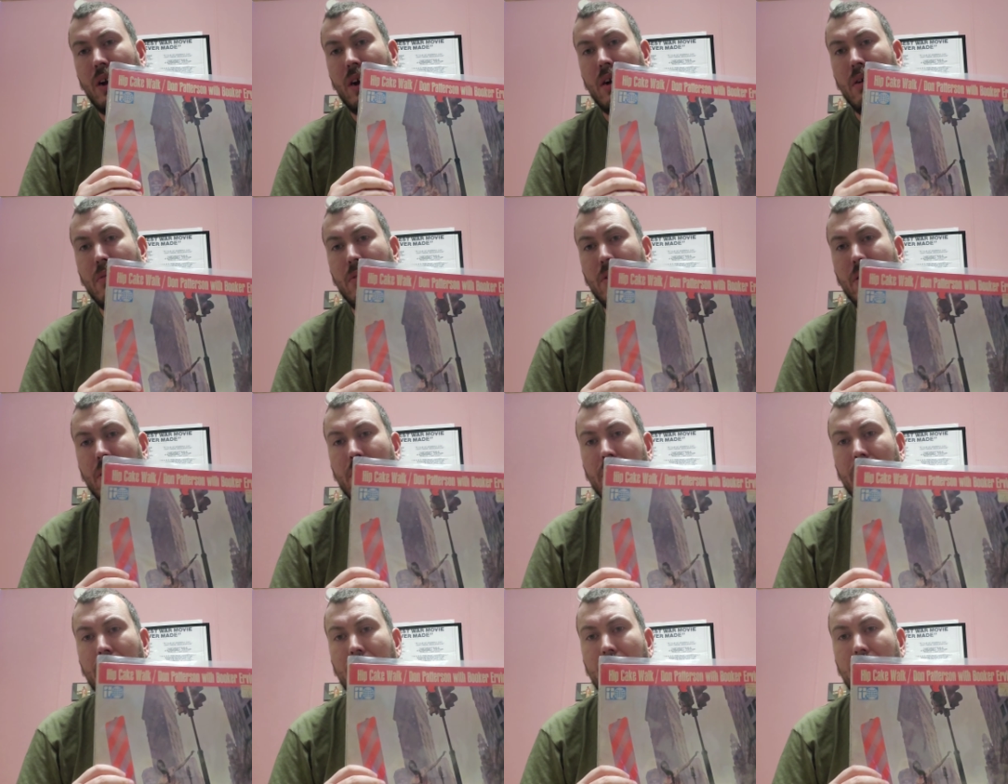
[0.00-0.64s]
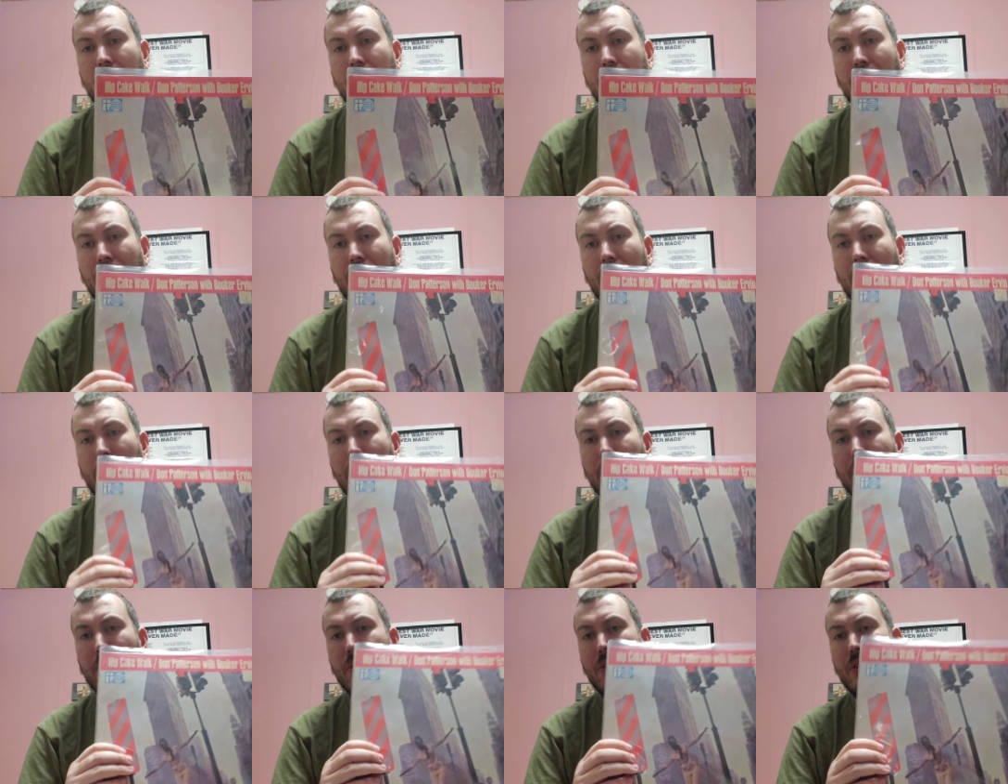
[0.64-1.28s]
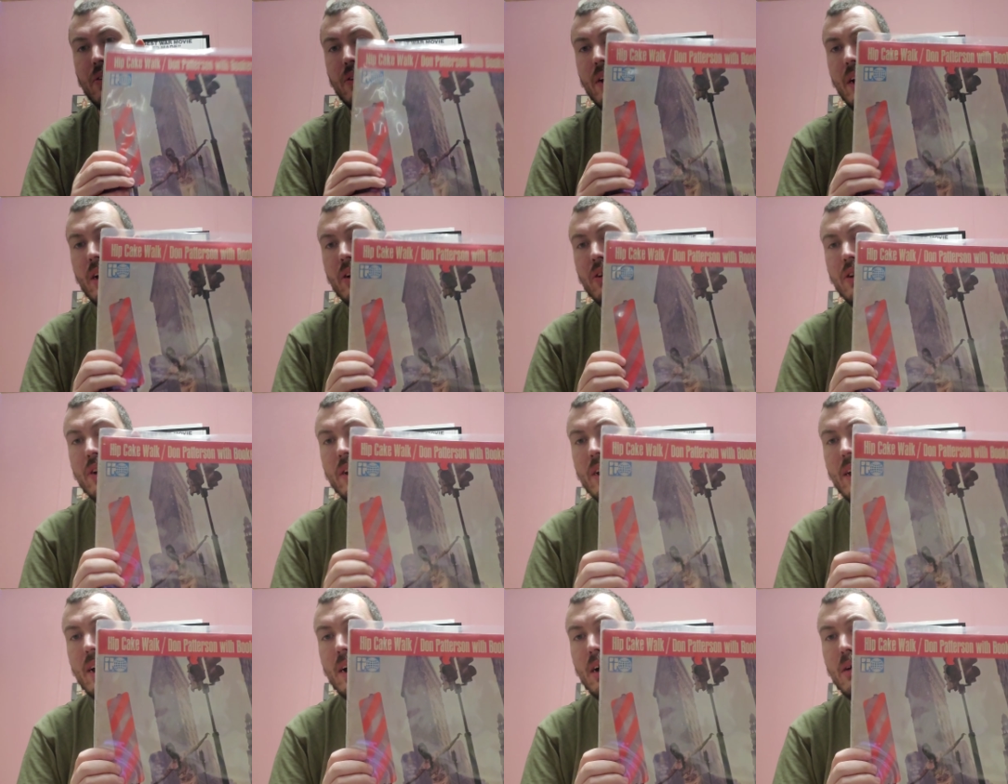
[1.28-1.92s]
out with is this is
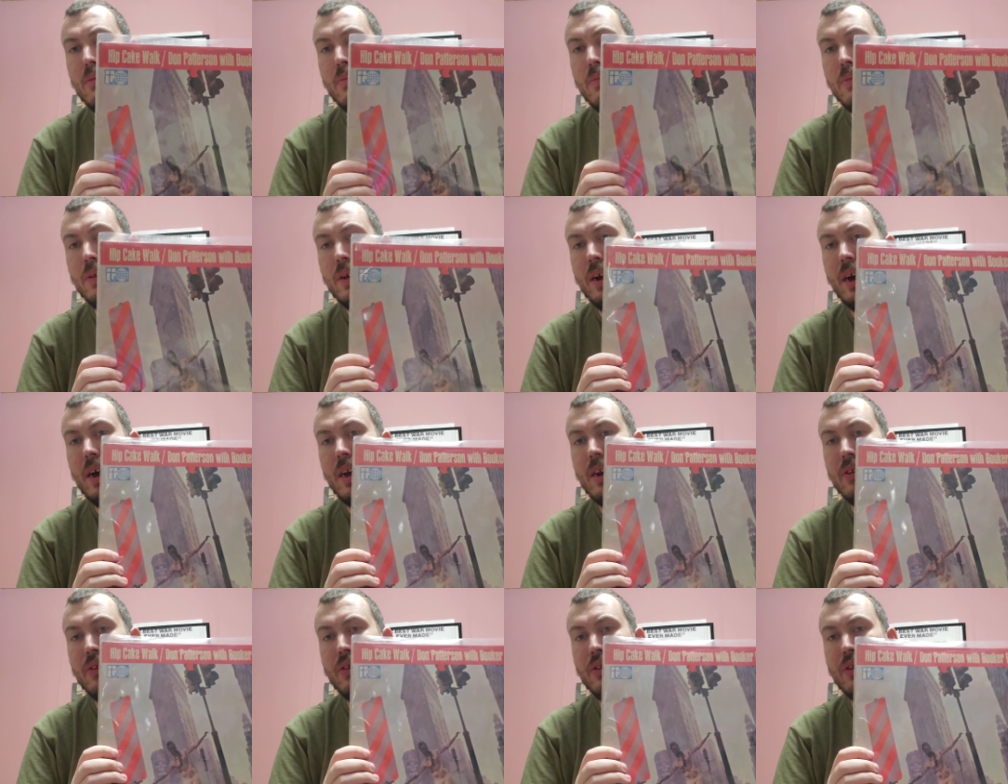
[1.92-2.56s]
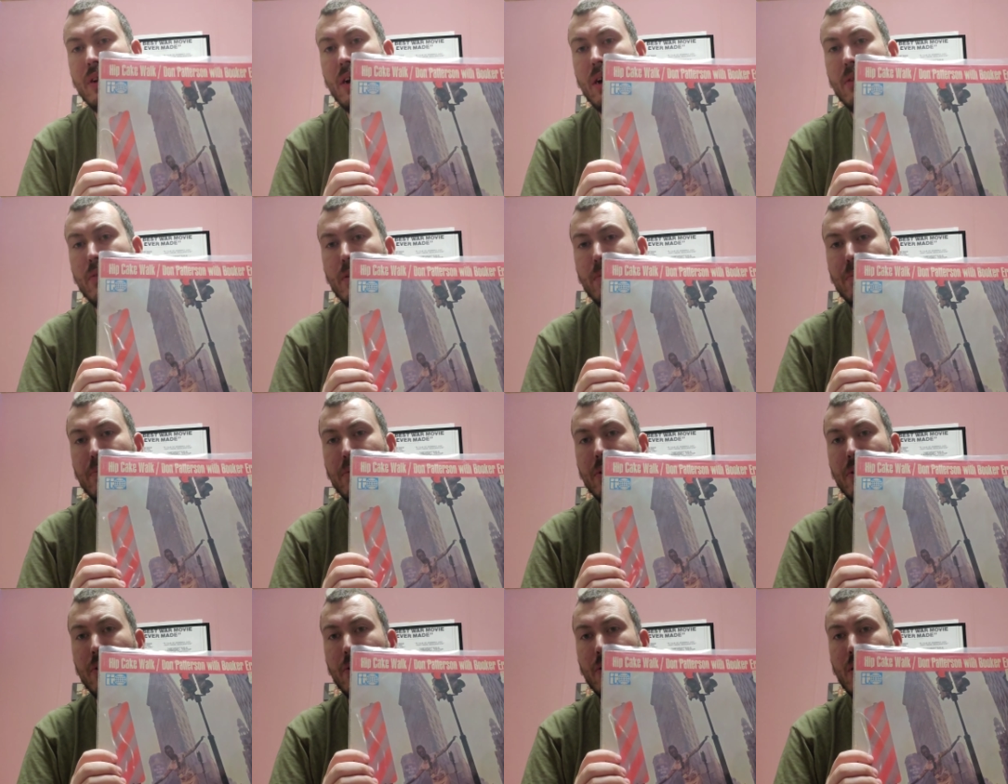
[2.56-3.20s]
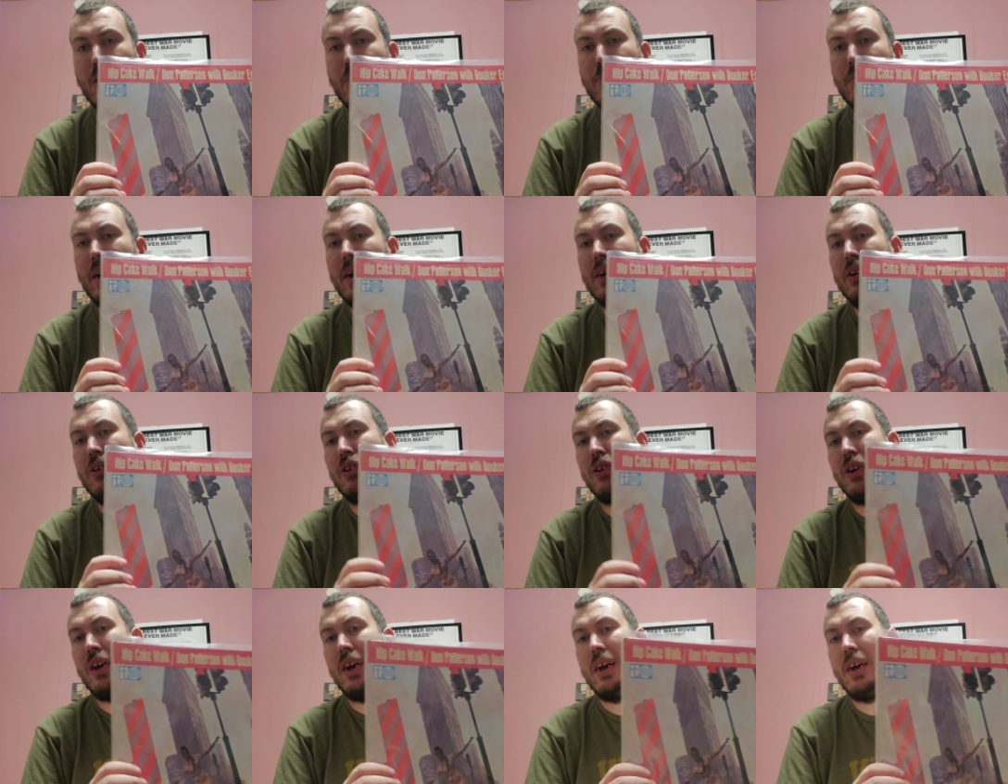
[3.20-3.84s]
actually an album that I discovered purely by
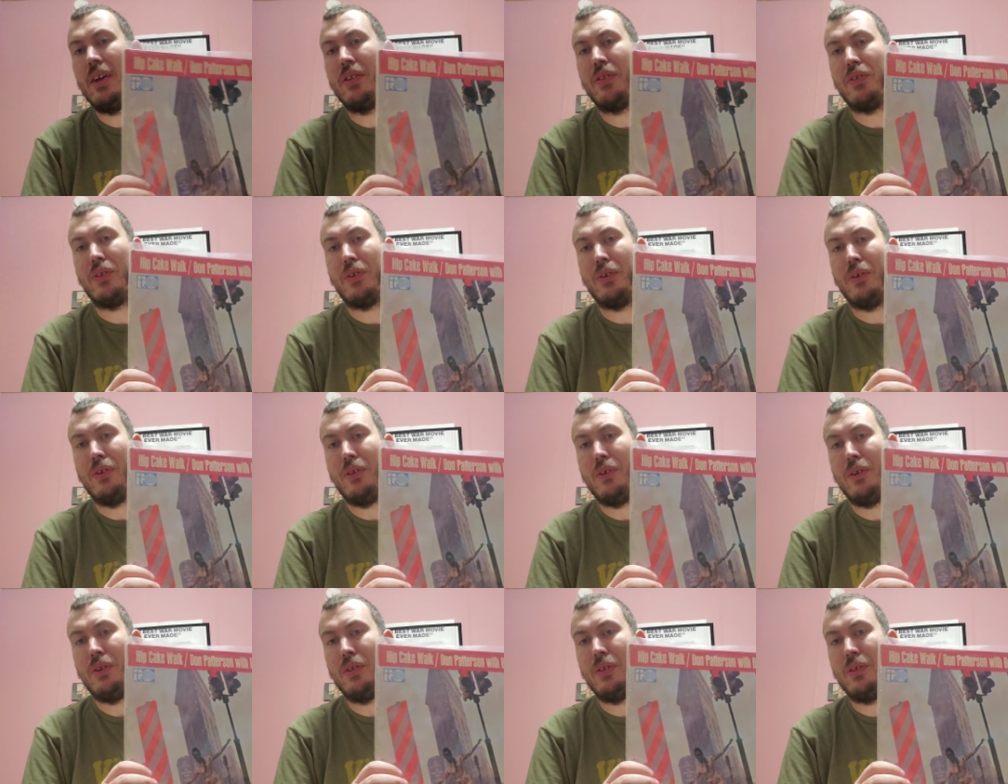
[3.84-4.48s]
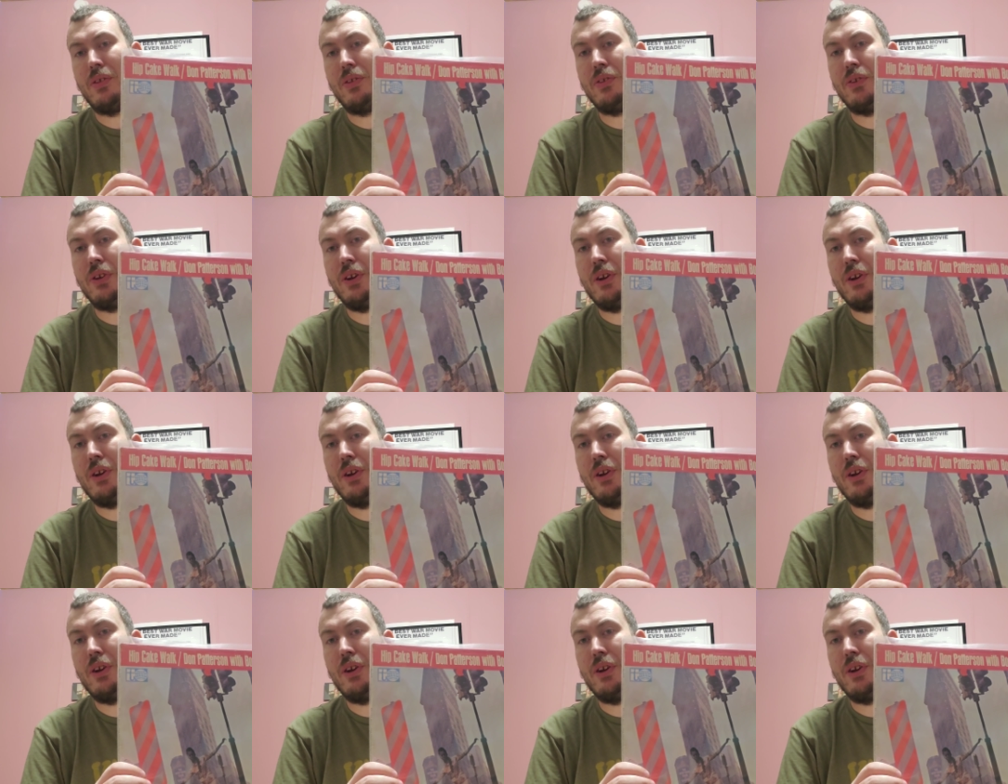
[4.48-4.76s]
chance earlier this